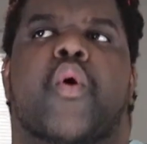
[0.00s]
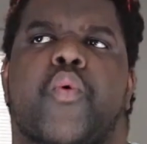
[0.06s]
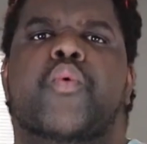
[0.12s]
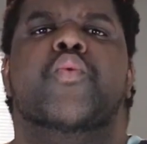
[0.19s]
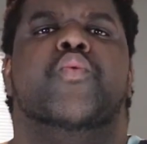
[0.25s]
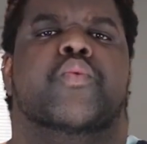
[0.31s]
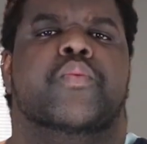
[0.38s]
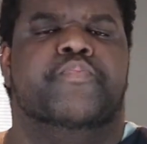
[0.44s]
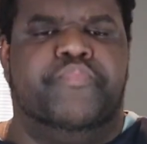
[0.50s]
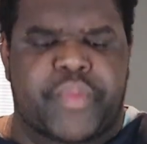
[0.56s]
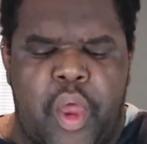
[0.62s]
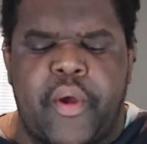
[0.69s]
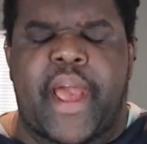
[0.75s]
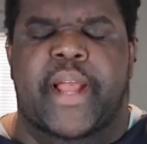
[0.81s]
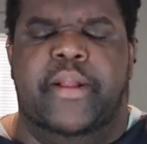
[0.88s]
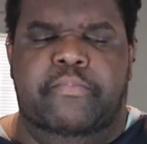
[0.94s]
Ooh,
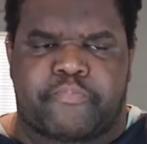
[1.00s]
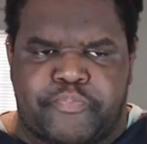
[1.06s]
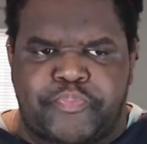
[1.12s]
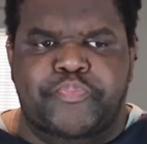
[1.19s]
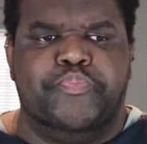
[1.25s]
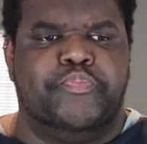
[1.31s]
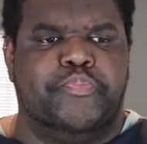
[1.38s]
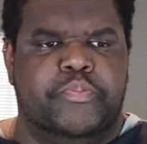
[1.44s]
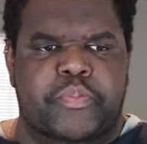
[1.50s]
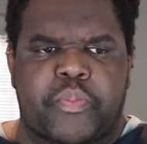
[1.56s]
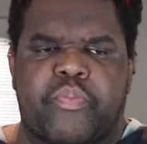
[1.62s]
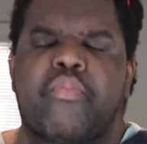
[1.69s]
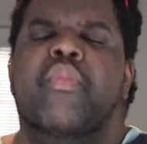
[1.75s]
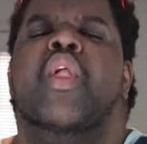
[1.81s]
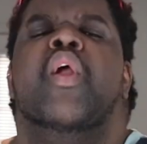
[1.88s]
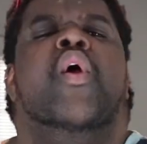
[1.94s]
okay.
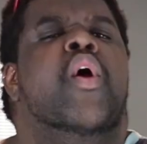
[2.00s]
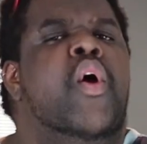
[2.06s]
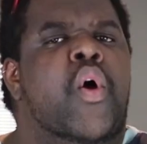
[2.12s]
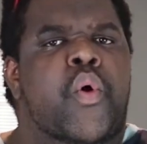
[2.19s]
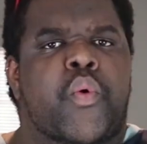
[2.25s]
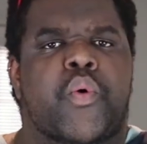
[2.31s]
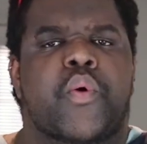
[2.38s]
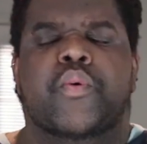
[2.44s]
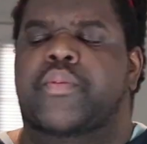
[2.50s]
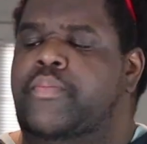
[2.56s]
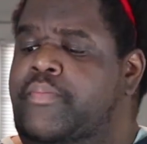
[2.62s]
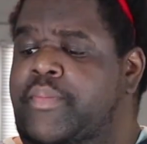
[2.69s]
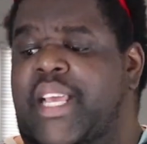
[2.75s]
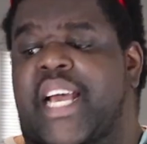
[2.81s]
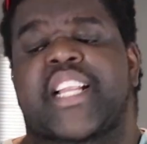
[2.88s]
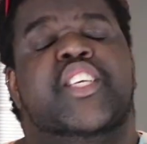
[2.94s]
Ooh,
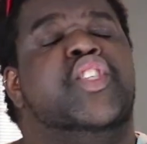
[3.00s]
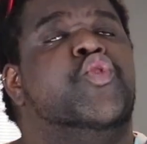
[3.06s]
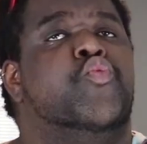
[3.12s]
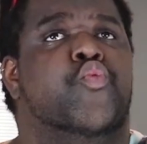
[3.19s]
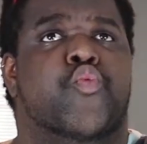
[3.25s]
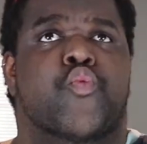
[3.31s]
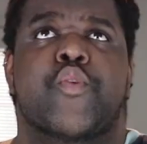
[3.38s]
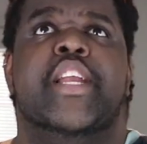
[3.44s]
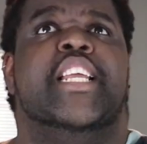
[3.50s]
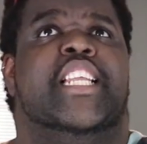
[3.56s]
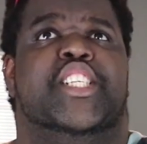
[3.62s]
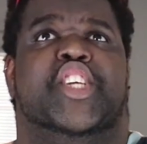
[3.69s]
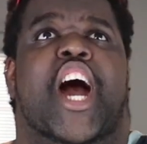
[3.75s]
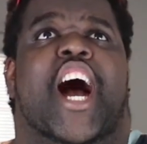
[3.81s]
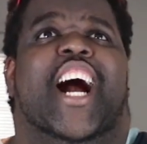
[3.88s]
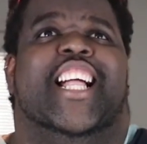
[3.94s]
that is
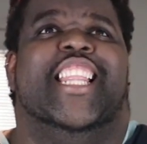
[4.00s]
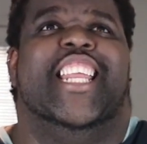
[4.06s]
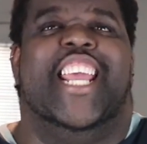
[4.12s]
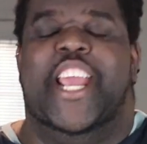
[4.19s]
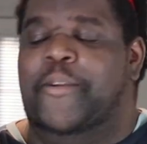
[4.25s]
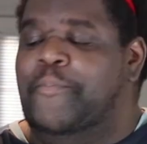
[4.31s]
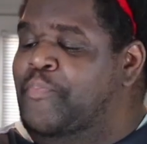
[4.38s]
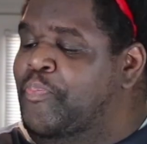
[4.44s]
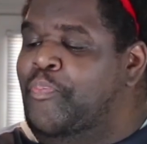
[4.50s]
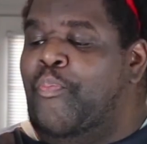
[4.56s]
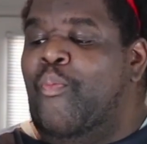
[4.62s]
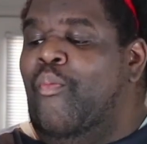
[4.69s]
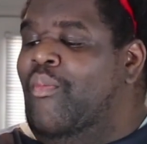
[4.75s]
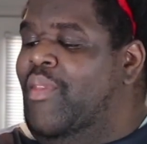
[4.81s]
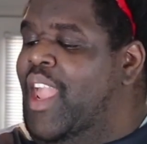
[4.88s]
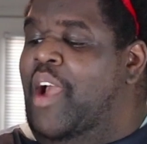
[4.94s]
really chocolatey.
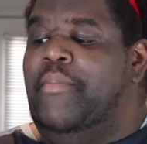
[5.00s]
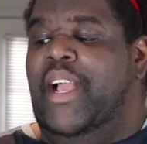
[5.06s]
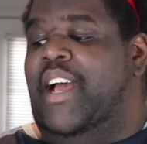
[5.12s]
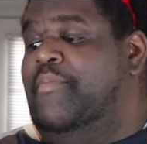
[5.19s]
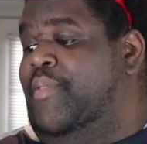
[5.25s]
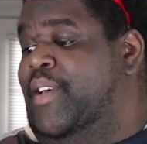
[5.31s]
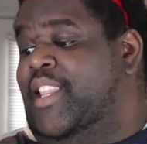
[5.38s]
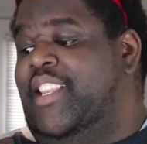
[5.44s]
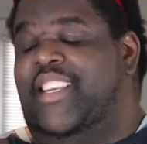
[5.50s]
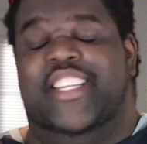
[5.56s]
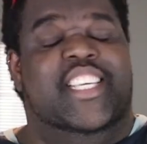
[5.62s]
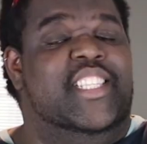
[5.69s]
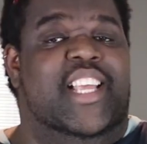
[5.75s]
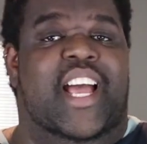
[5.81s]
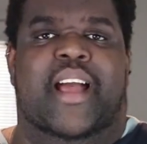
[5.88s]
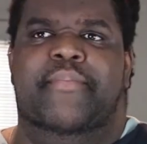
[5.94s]
Oh my God, but
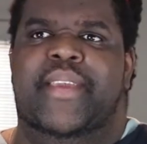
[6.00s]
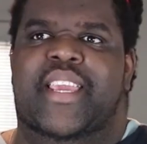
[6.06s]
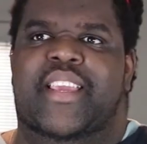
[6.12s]
it